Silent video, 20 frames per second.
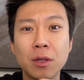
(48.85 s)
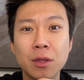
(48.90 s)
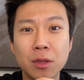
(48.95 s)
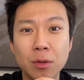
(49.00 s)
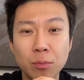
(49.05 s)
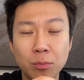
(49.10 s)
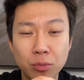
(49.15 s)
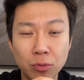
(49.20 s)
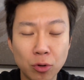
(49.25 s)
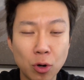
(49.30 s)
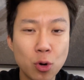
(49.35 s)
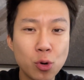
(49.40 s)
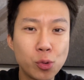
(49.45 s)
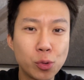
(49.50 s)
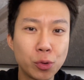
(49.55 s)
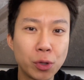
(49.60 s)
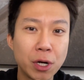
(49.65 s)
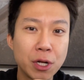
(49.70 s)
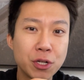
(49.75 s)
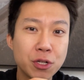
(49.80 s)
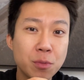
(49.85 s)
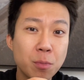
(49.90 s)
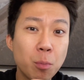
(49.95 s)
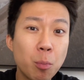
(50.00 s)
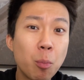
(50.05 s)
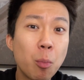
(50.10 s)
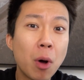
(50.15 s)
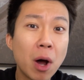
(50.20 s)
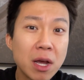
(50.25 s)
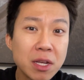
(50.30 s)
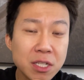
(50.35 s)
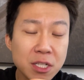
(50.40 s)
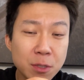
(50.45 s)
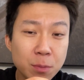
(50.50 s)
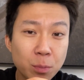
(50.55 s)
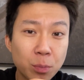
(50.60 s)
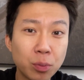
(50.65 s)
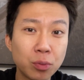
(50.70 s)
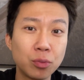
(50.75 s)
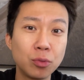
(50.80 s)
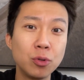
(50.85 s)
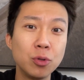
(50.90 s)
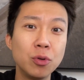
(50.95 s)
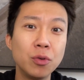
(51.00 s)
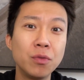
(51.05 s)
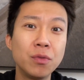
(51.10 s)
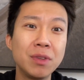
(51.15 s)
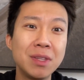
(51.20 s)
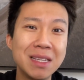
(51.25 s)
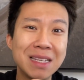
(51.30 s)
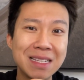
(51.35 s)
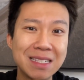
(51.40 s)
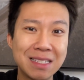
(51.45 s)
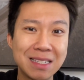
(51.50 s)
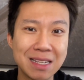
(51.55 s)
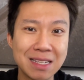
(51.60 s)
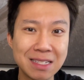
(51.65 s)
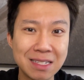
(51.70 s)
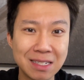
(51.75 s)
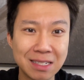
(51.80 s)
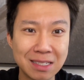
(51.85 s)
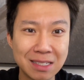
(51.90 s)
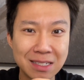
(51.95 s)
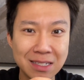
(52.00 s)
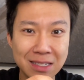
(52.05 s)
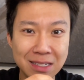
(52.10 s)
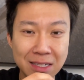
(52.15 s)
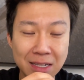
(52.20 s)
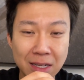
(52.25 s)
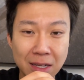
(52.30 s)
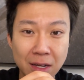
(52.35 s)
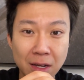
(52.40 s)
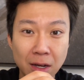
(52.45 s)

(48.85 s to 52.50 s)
the brokerage must prove the existence